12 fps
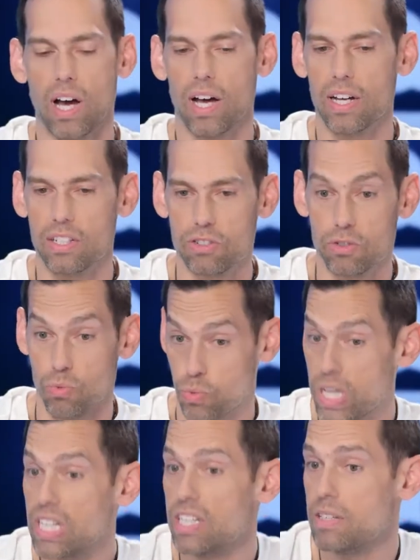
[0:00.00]
Uh,
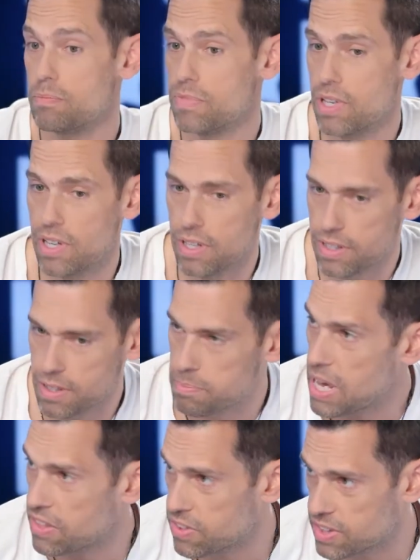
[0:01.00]
Really, the, the
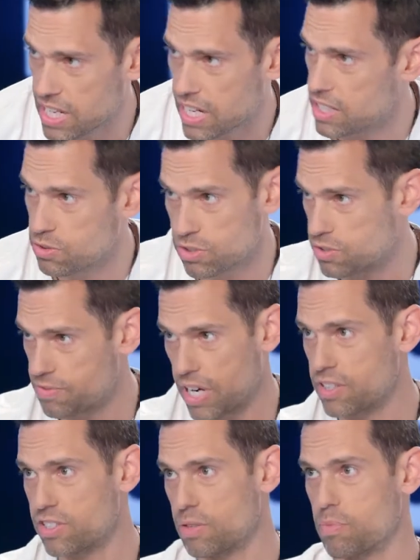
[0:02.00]
method that I use is
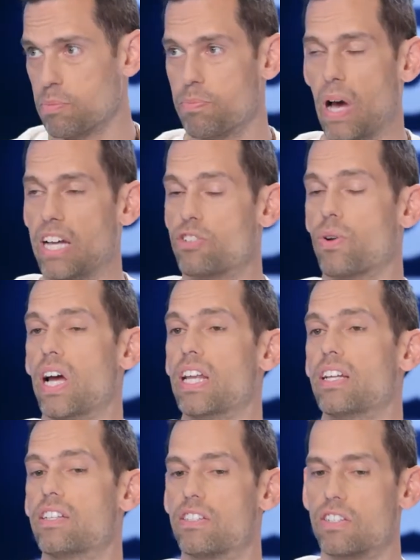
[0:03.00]
very simple. I try
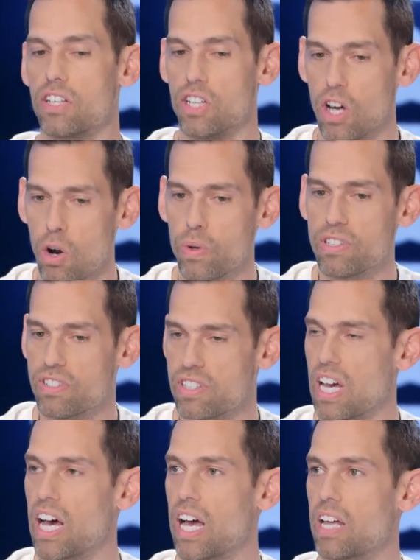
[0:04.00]
to, to go
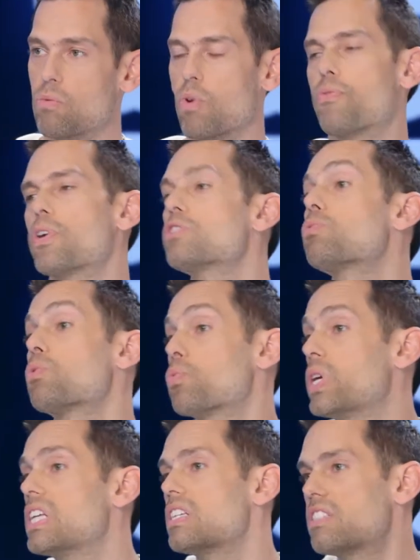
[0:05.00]
inside. Well, first, we're
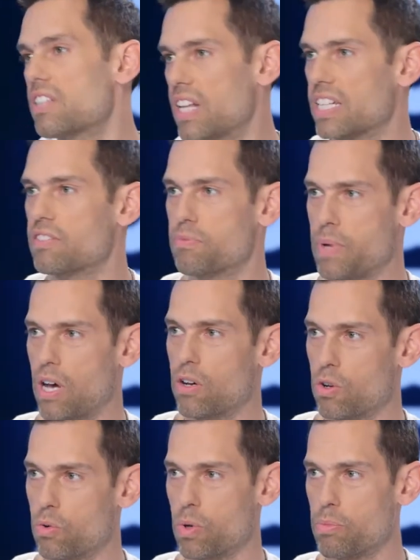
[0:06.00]
really selective
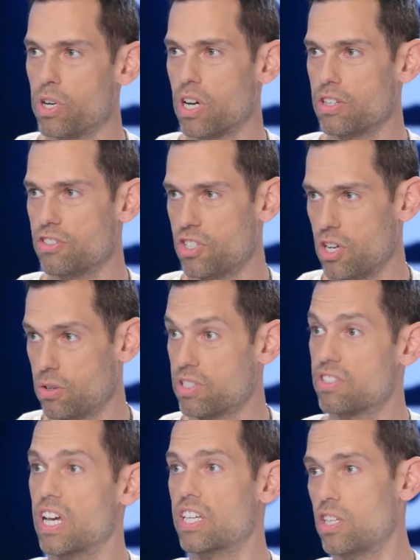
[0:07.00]
about who we bring on the show
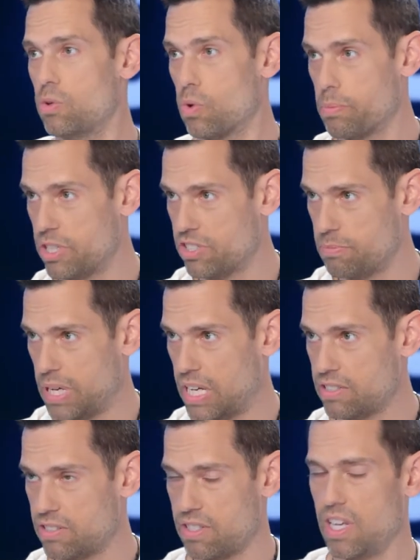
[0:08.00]
because, like you, we're mission-based.